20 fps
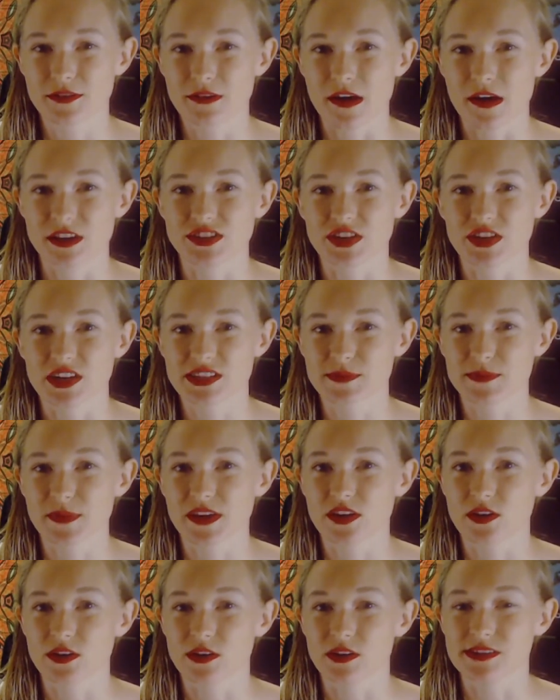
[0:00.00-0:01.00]
Just
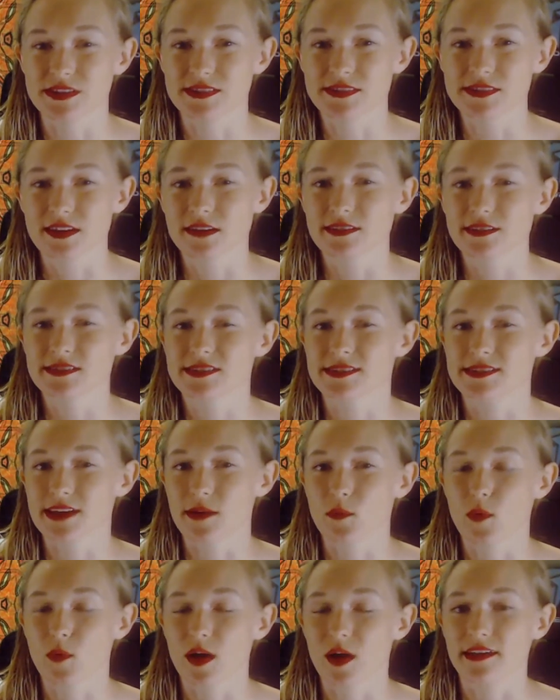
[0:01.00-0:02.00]
because
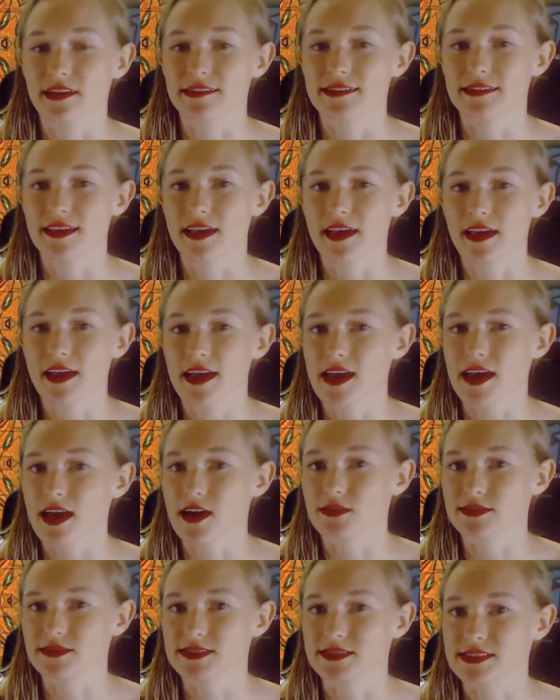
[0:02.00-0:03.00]
someone
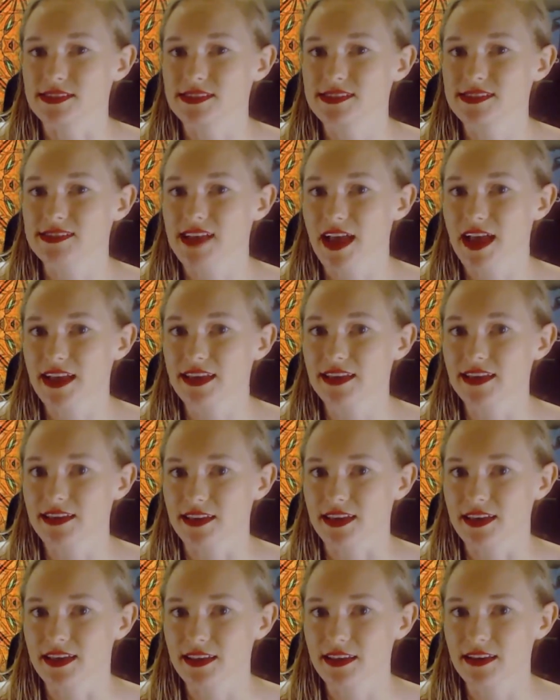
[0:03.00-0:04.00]
else is saying
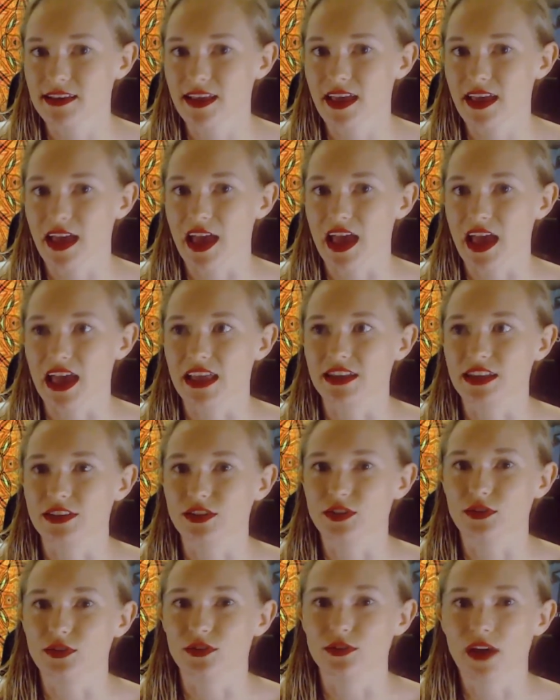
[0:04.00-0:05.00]
it
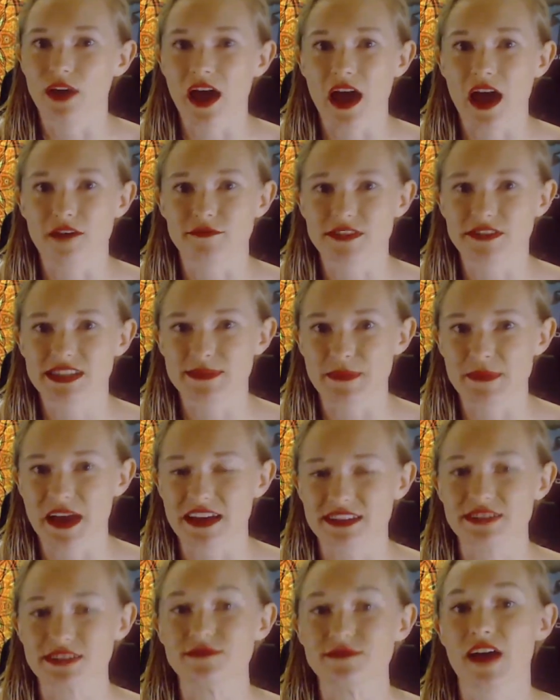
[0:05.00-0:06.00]
and you have
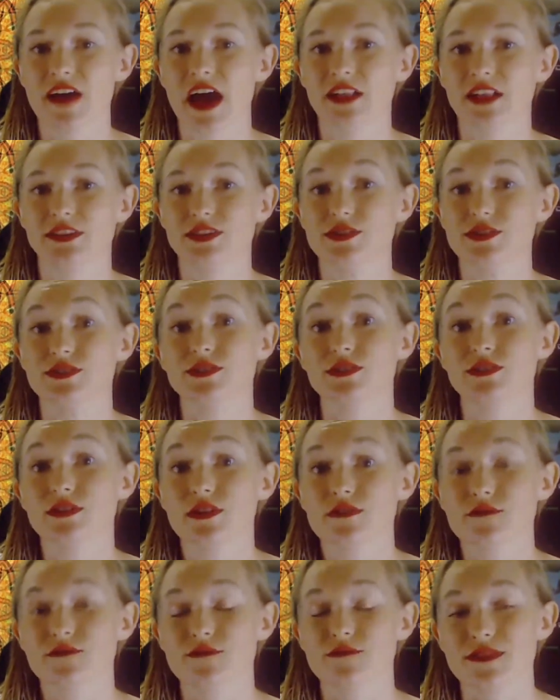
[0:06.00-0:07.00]
respect and value
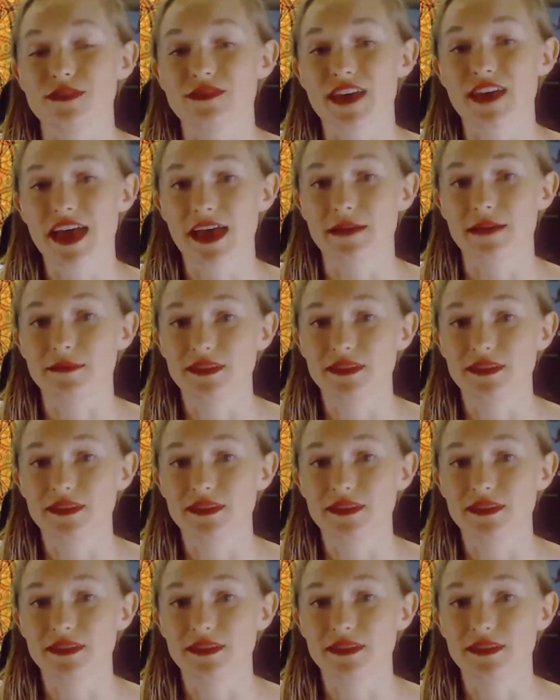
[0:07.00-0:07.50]
for them